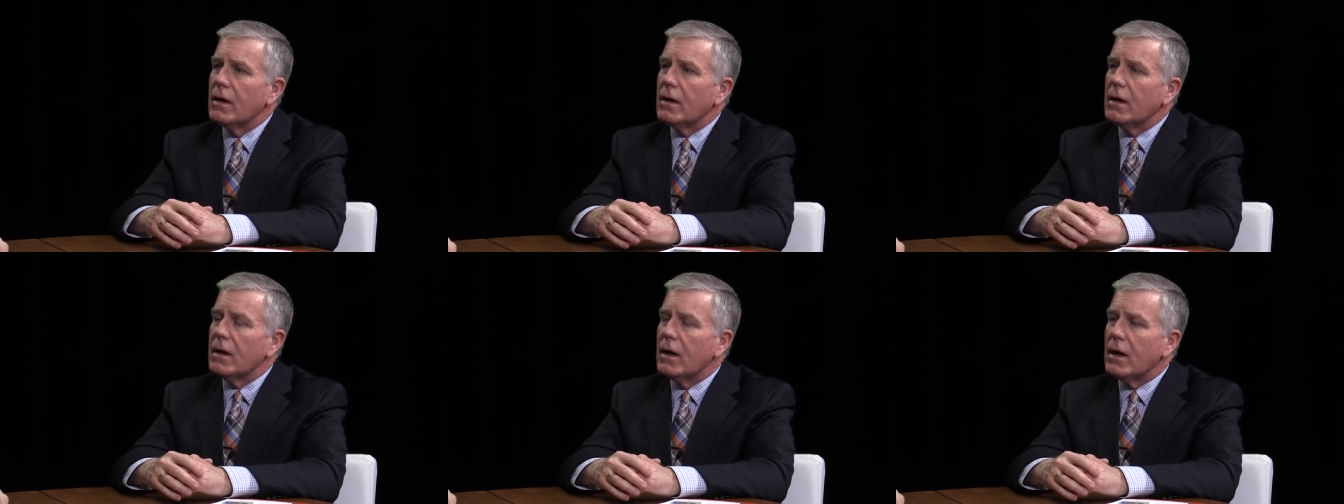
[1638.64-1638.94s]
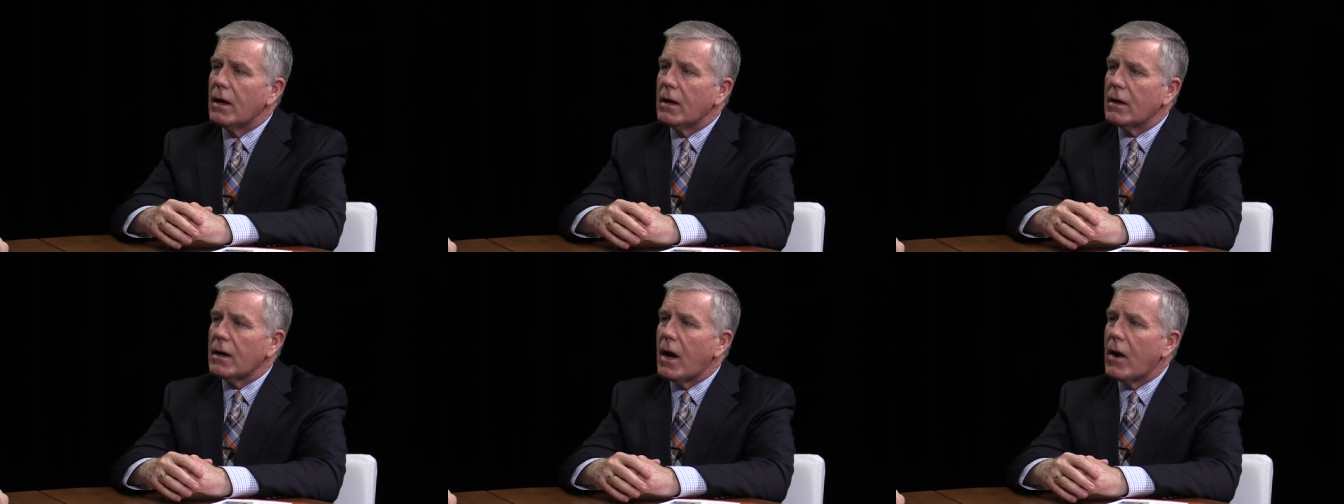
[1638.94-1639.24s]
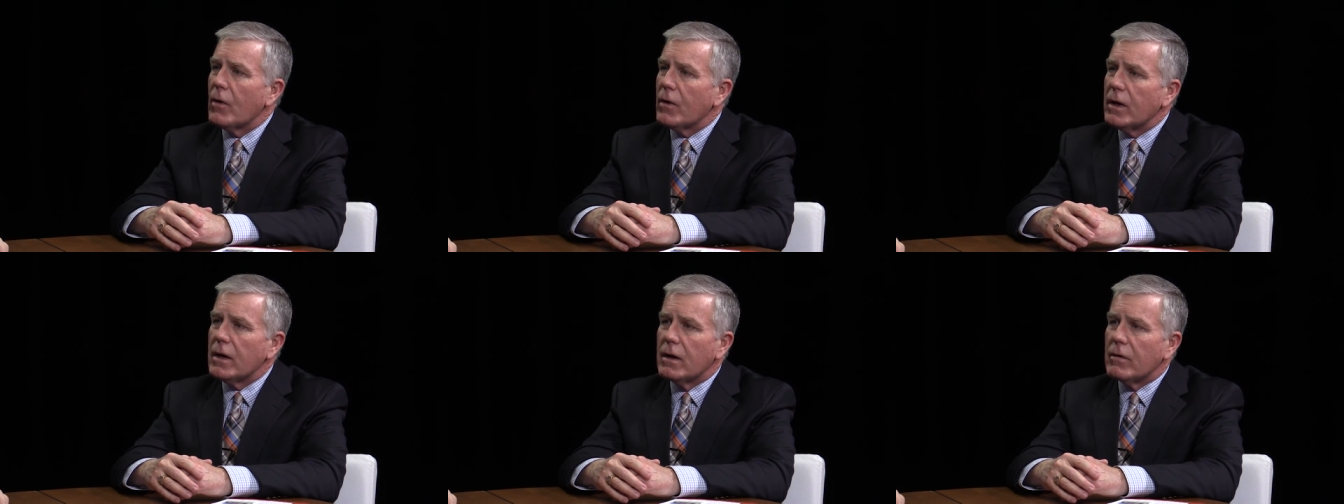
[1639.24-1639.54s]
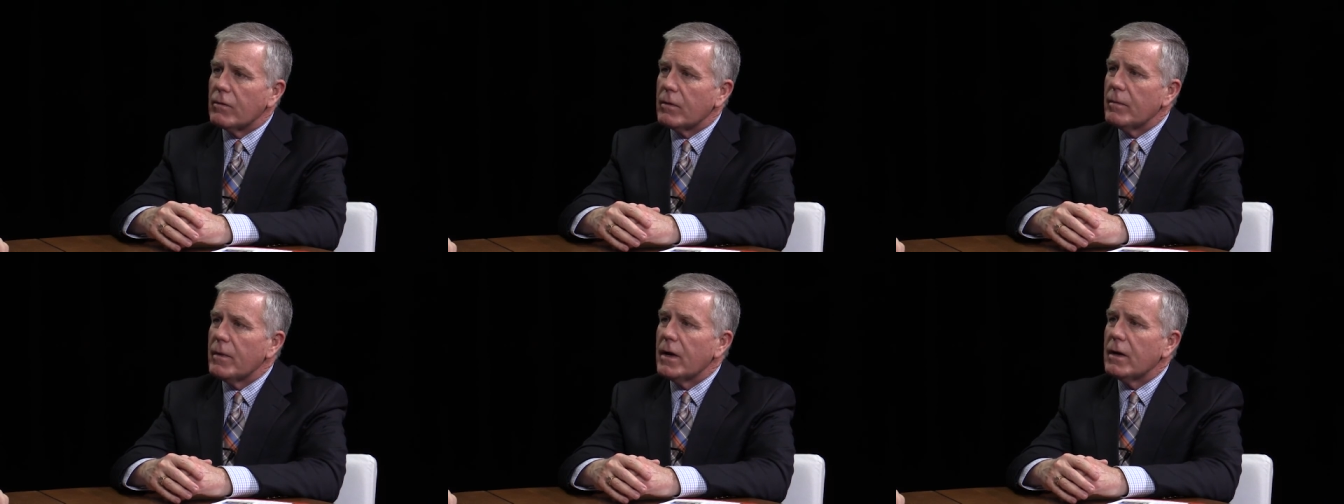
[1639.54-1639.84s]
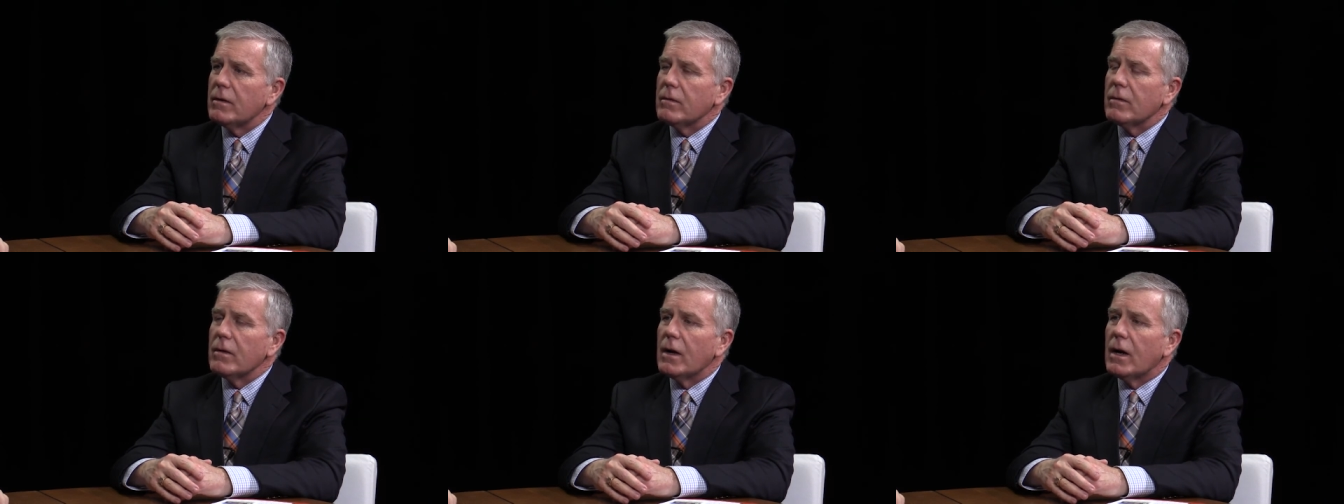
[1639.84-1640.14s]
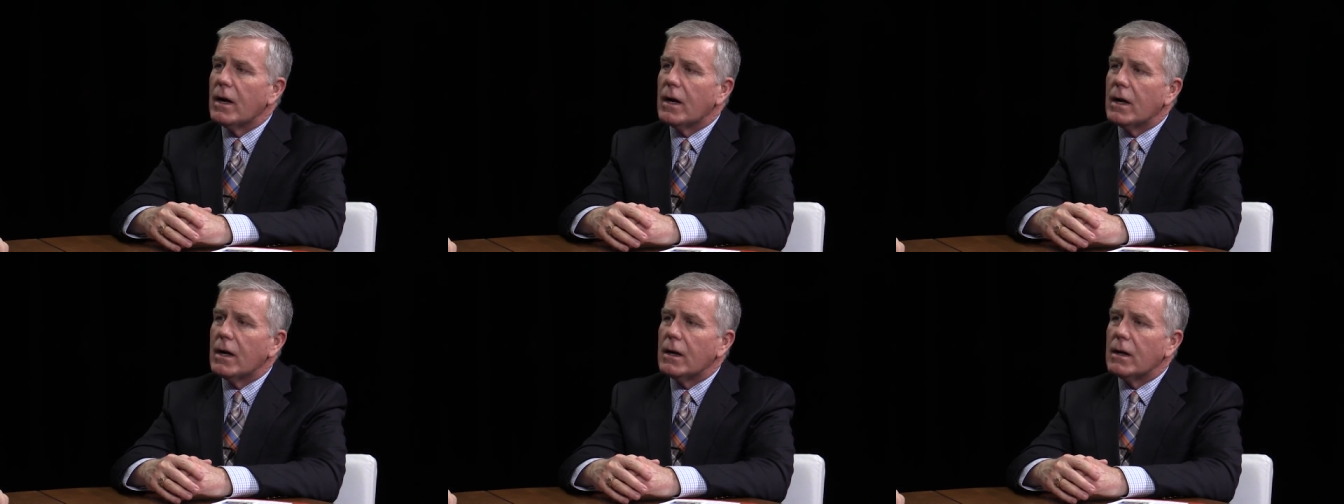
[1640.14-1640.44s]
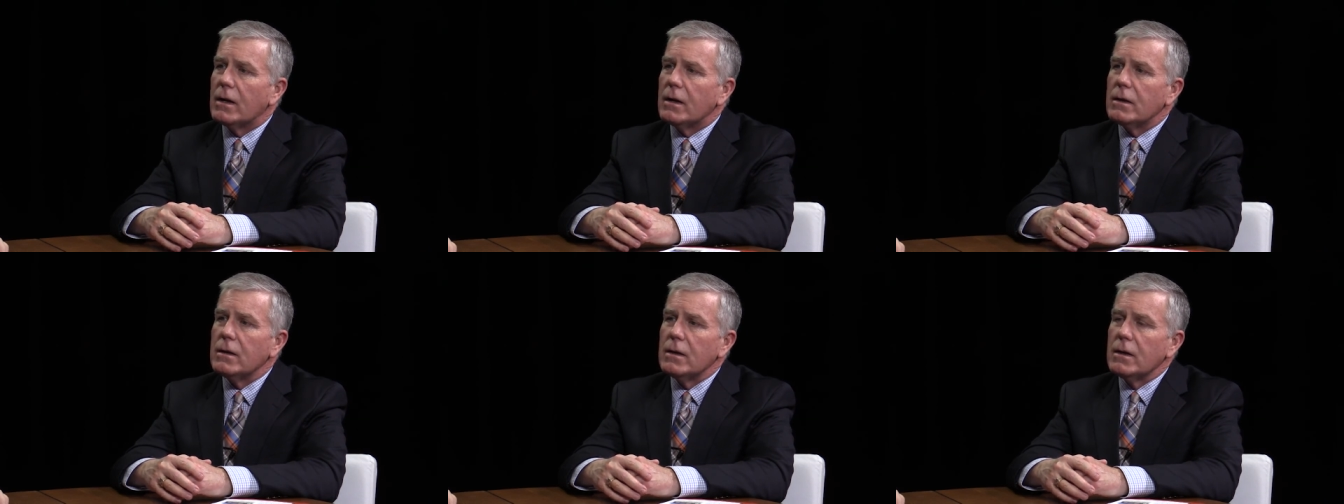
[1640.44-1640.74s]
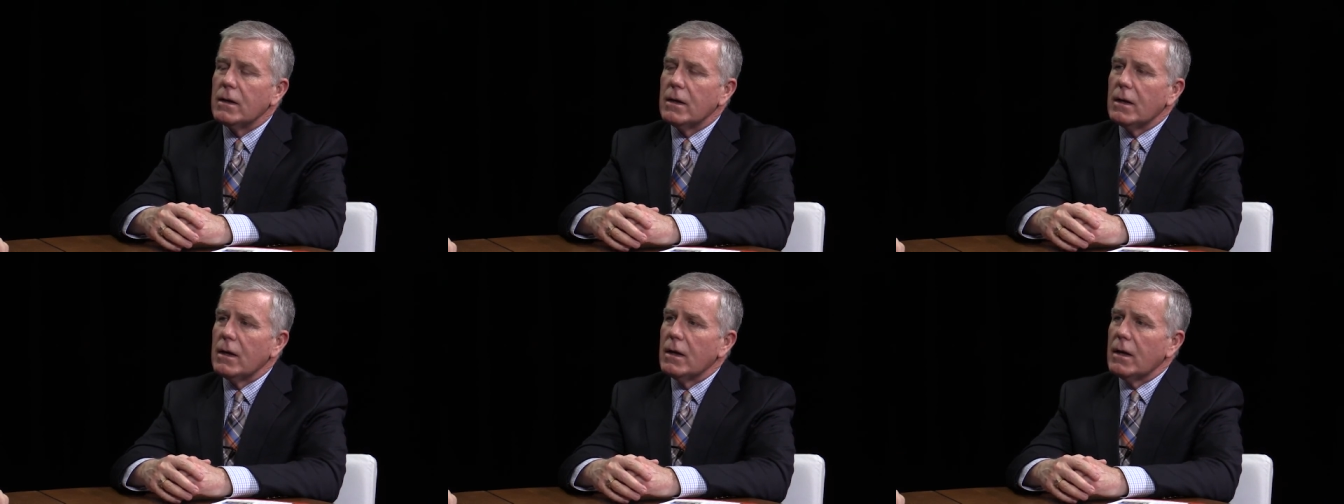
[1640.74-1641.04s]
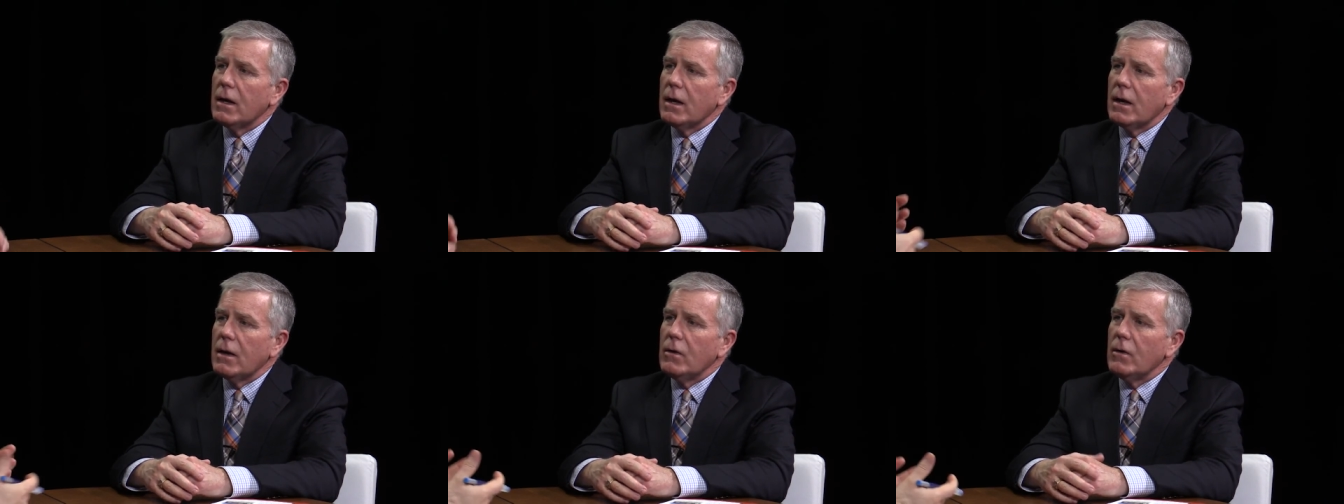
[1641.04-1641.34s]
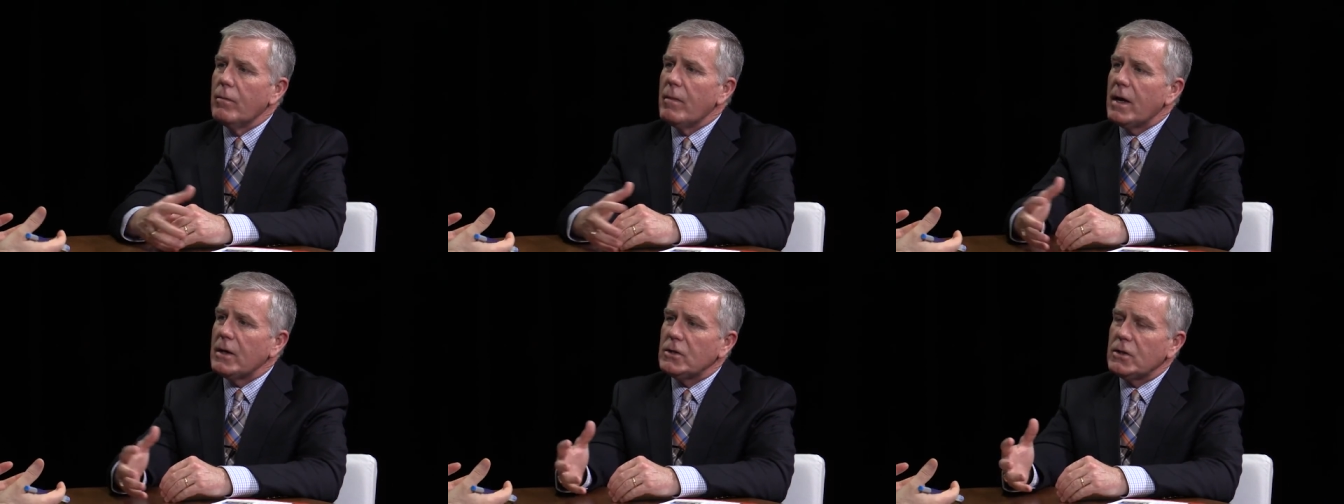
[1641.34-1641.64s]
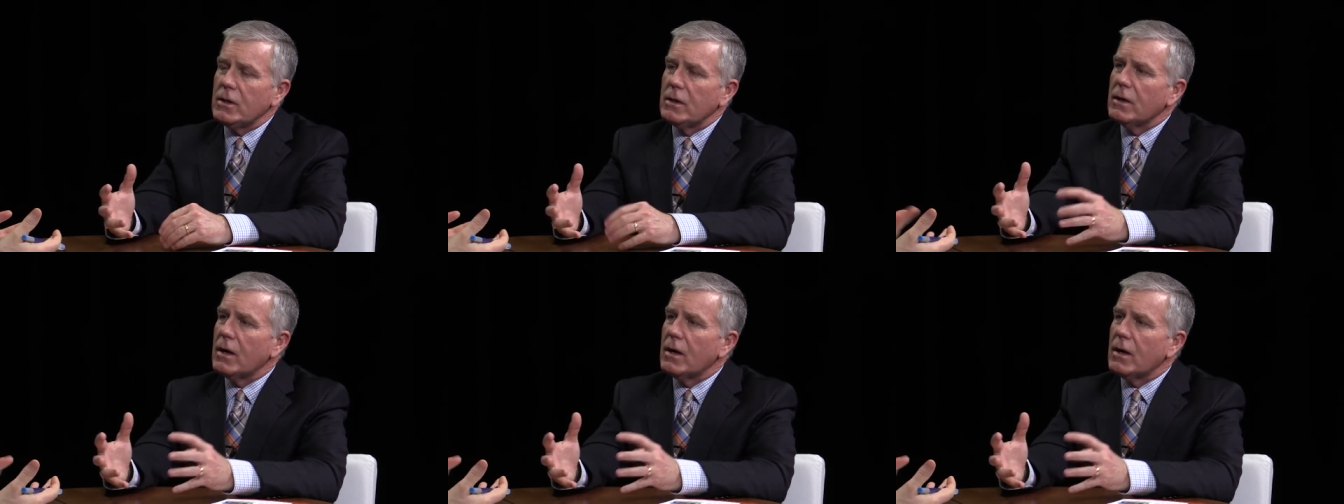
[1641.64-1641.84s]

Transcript: uh, county government. Uh, you mentioned